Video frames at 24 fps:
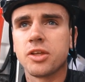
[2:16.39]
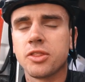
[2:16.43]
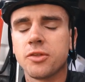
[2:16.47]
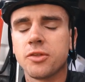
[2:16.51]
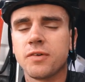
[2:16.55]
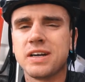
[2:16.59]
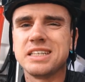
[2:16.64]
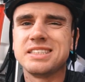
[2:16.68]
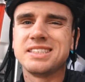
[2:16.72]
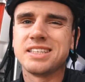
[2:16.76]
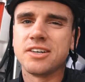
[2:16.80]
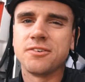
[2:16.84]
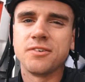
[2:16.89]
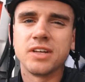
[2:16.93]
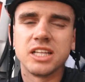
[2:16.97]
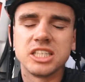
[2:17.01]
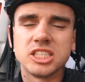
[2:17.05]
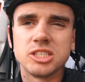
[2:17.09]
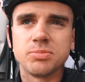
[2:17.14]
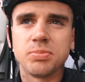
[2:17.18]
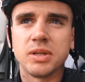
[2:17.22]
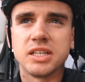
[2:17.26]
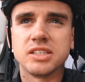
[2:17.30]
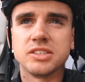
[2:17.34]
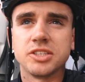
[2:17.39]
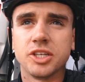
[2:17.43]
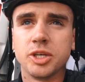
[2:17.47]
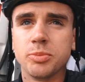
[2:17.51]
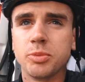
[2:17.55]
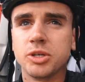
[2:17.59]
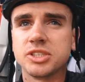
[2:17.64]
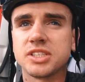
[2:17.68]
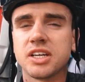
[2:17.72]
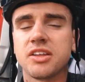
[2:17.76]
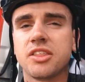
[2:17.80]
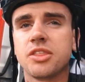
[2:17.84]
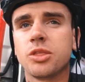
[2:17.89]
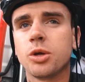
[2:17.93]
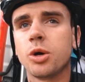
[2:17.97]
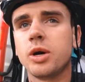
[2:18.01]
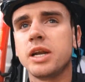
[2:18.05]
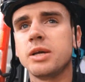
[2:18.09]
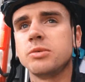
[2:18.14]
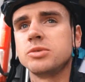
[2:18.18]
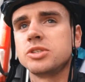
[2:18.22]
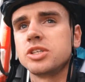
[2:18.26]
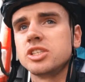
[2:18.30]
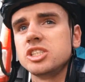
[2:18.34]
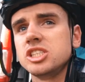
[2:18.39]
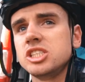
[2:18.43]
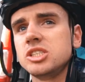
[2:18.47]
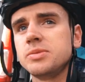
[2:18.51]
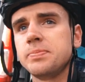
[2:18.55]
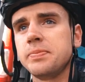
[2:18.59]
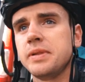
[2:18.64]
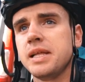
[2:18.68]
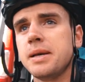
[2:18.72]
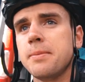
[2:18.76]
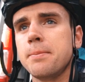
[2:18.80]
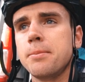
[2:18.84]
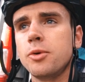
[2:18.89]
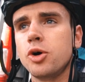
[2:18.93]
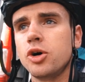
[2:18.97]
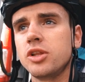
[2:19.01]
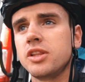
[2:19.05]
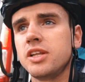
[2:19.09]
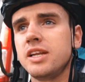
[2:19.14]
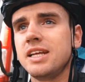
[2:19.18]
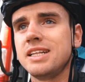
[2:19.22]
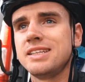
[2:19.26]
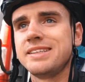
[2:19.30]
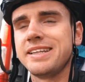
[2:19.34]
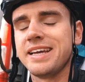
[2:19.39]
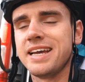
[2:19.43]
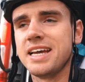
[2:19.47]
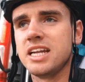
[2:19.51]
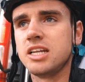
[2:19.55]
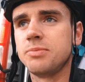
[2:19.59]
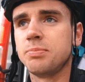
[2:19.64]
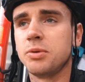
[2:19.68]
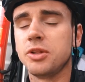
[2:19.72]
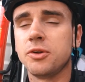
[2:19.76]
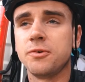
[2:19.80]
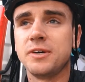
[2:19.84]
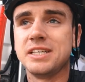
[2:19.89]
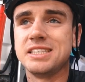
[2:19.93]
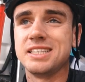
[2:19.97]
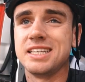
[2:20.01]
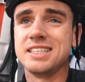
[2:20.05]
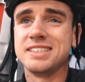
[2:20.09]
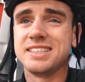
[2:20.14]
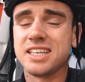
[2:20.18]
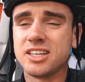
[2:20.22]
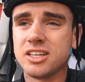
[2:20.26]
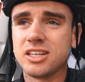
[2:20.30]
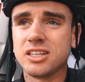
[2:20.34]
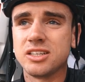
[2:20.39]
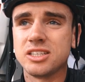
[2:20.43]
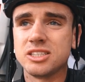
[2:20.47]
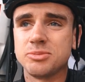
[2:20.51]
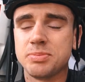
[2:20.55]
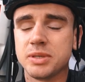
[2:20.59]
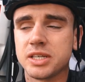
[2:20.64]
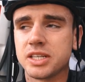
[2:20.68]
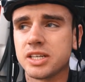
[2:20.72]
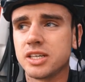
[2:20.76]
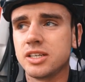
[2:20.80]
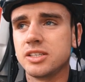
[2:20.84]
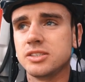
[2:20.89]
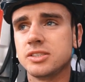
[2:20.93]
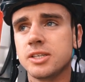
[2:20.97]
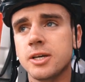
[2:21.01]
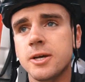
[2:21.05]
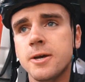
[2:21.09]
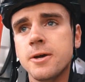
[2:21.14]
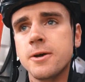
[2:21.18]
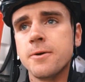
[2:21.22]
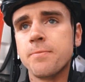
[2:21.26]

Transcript: The race didn't really split too much. I thought it was gonna split more than it did, but the reason it didn't is because,